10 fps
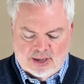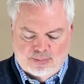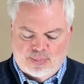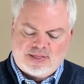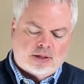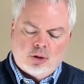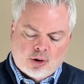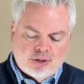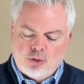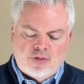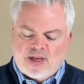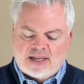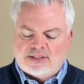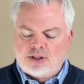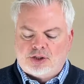May the Lord do thus
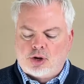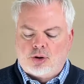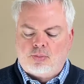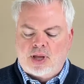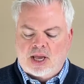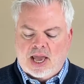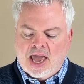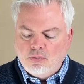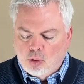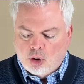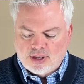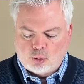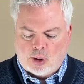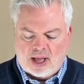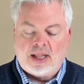and so to me, and more as
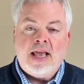well,